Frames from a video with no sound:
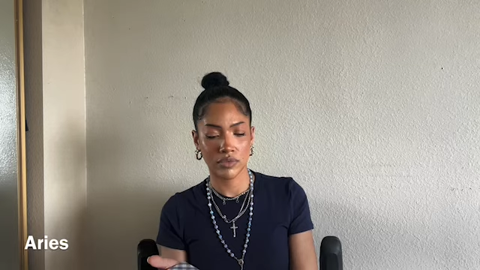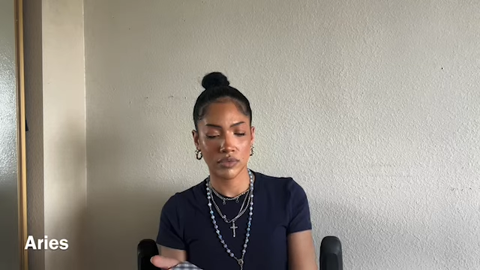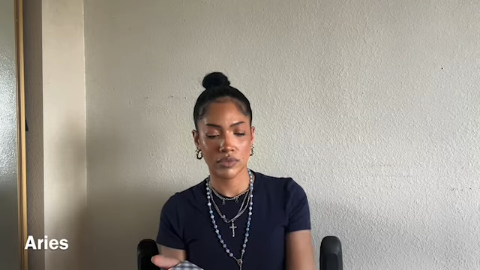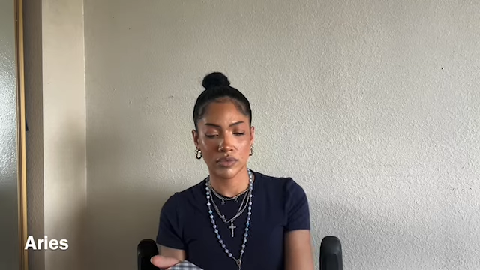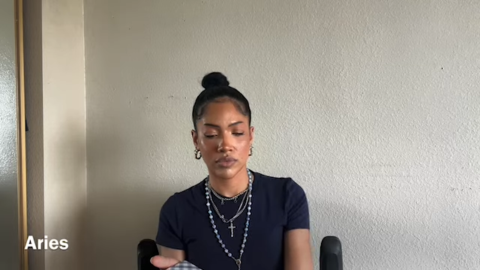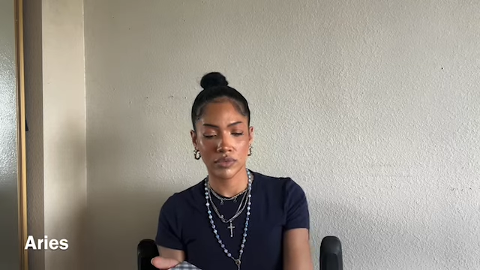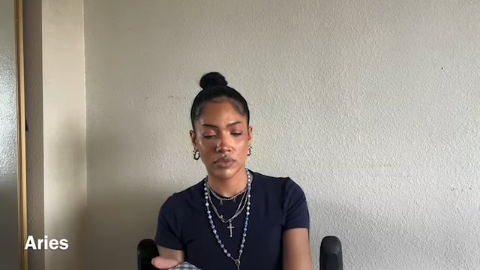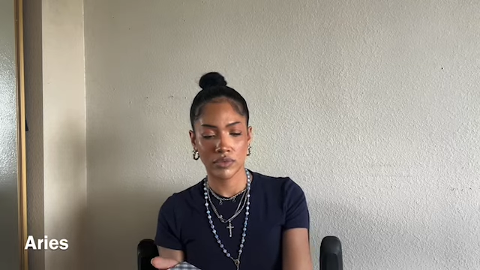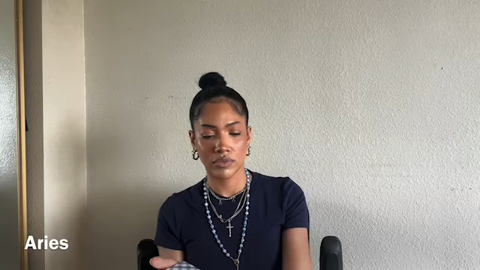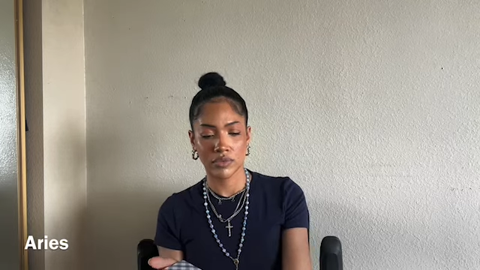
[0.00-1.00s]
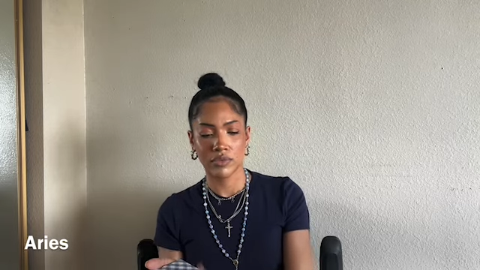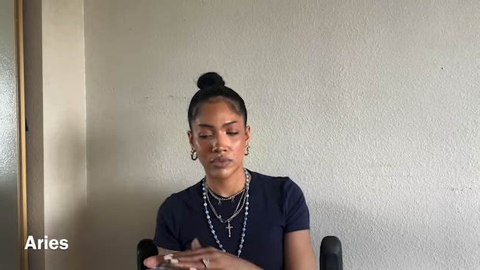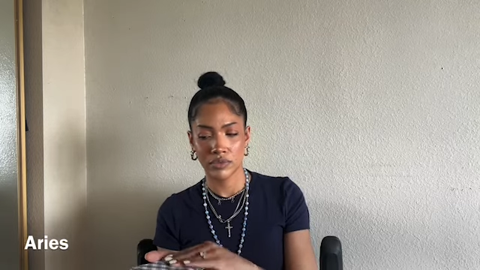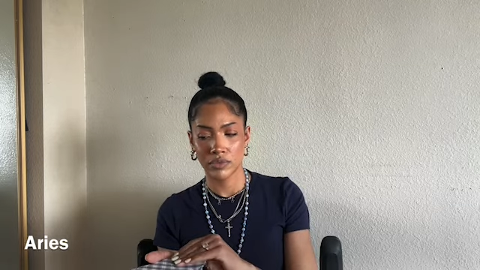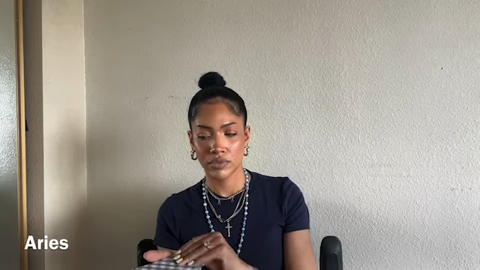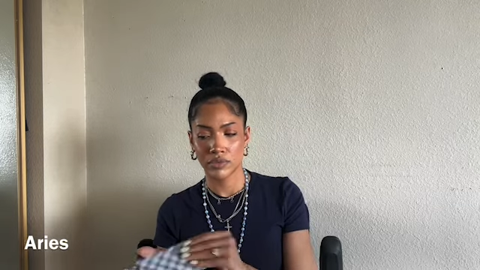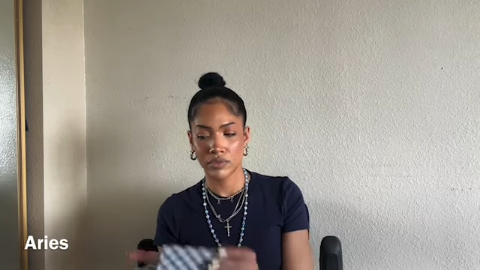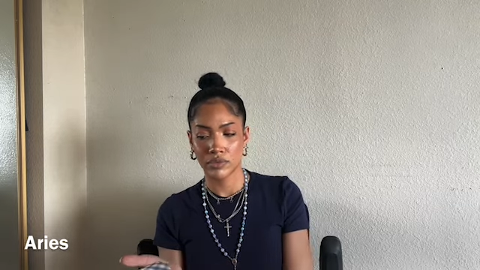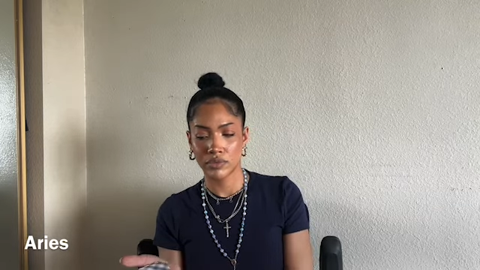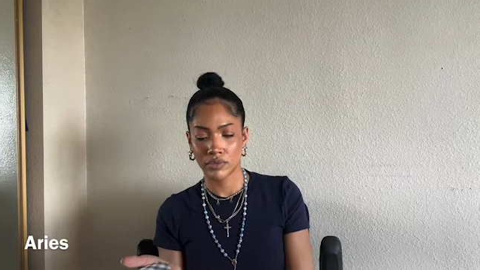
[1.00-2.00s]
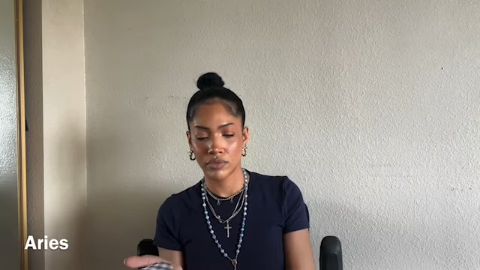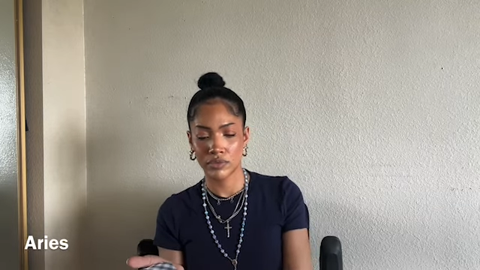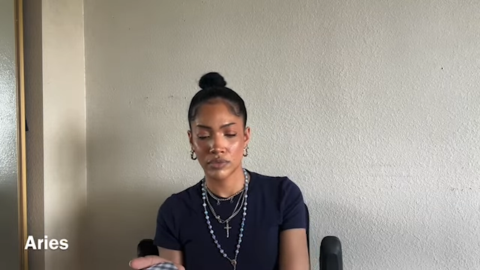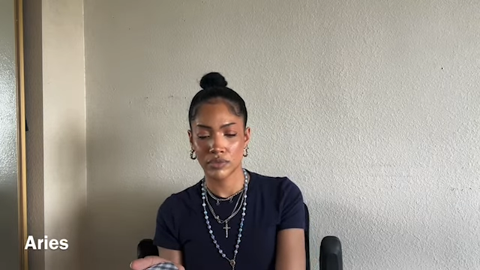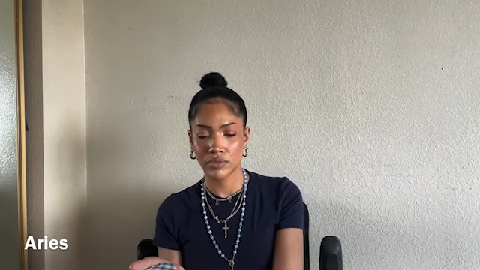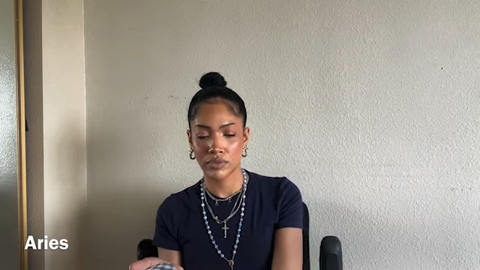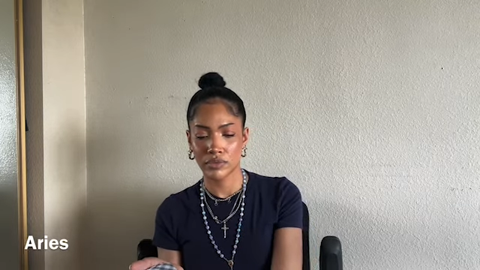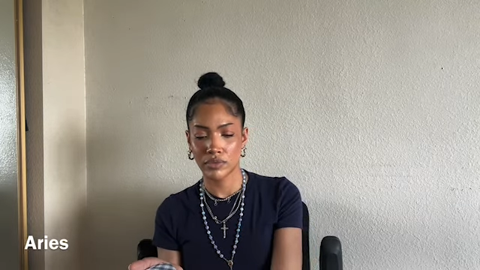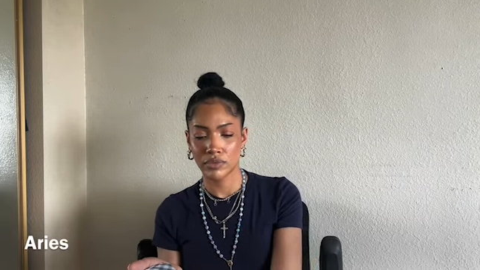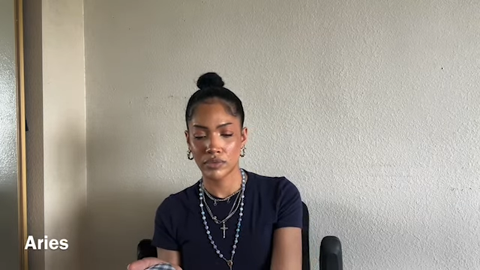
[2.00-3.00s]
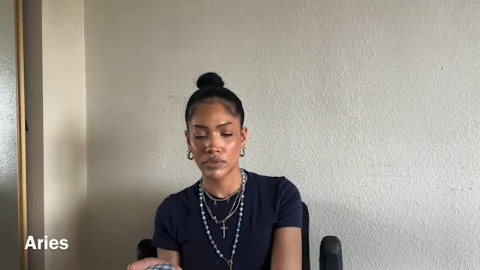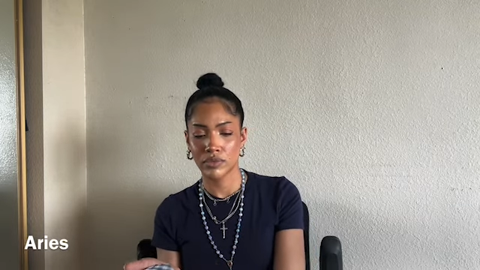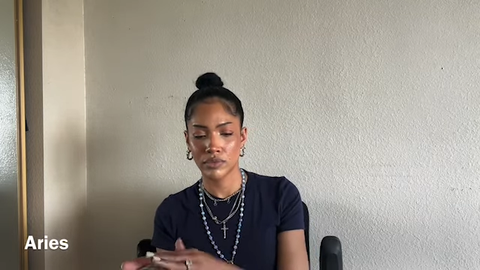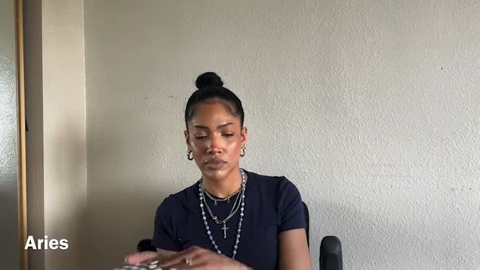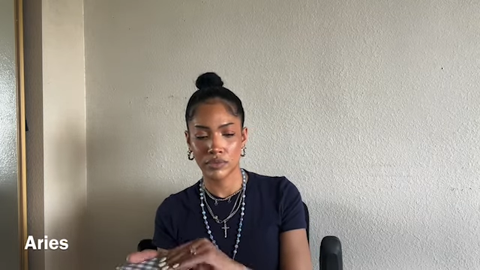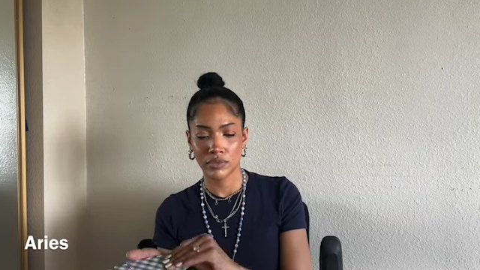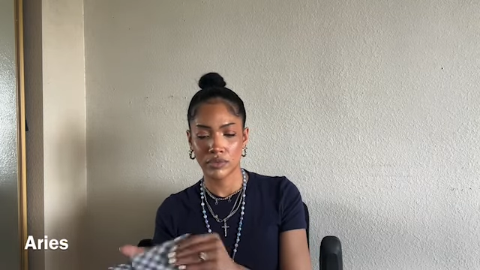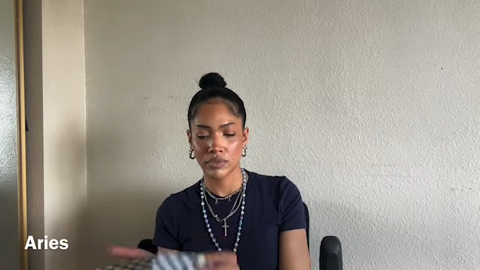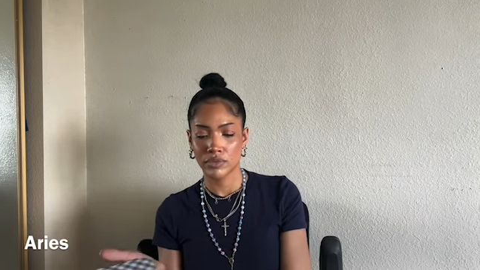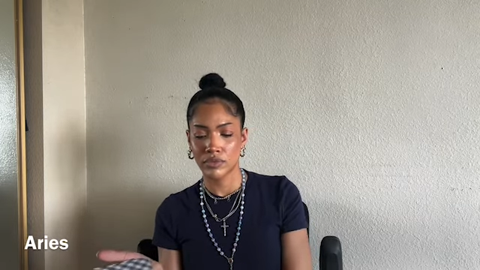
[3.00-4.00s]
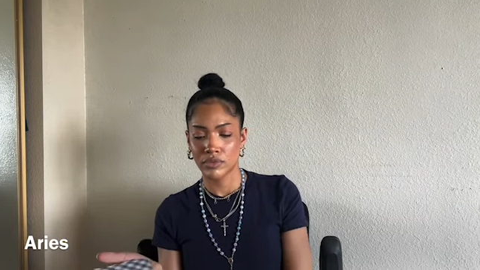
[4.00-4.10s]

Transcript: Nothing is said.